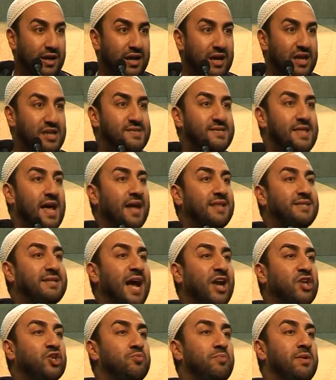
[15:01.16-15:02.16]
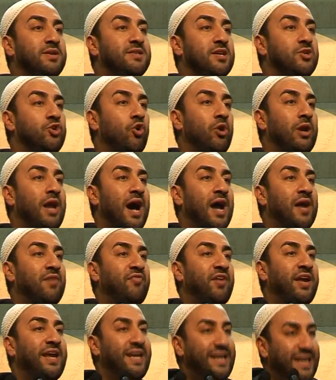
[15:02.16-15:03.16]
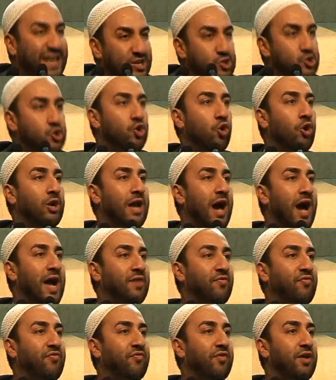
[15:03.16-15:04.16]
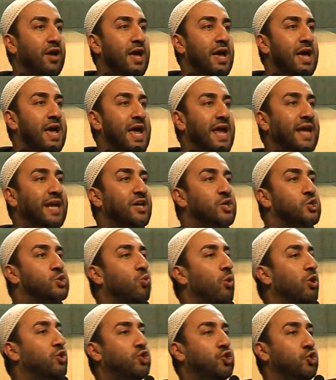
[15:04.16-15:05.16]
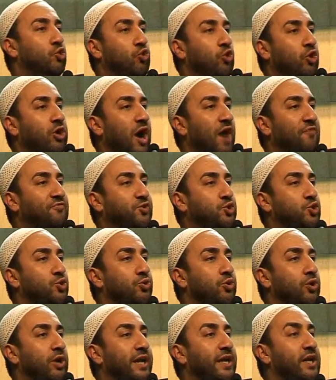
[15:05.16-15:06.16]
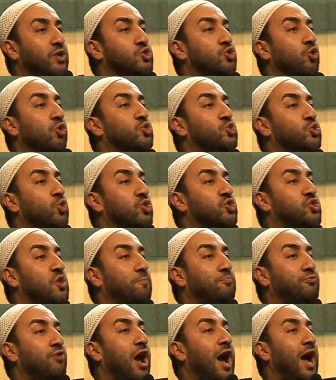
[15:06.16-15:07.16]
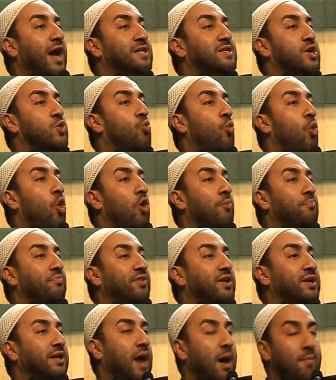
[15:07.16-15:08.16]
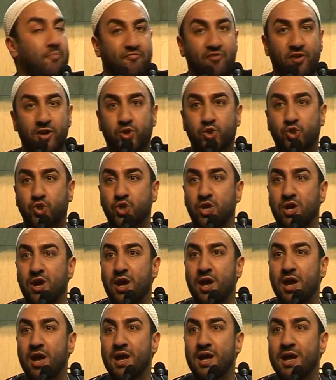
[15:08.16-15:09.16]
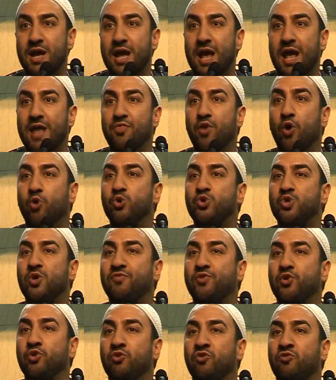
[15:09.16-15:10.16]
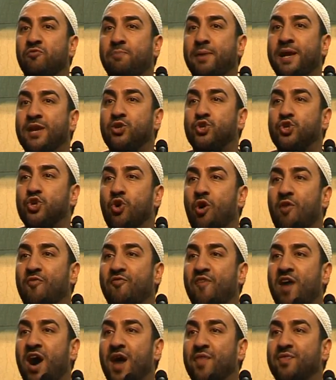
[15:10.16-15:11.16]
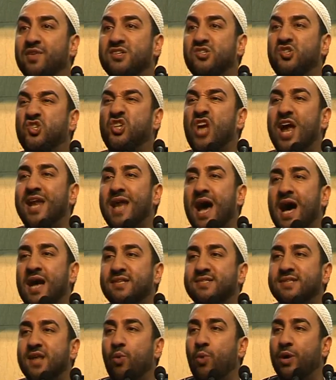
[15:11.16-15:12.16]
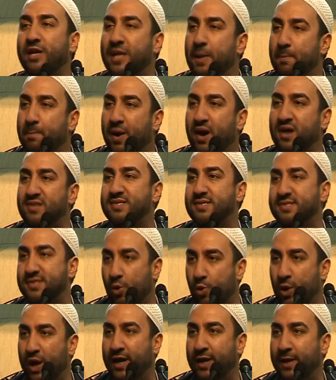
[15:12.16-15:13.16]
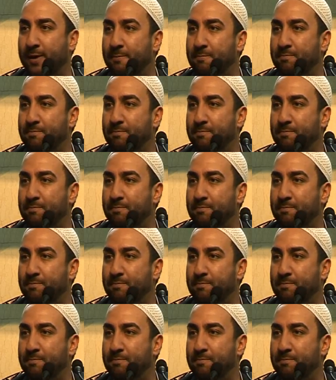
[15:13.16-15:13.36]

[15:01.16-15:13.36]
is the attachment in your life. He is your life. He is what you look up to. He is your source of pride and warmth and comfort. Those of you who've been to your father's janazah when he passes away,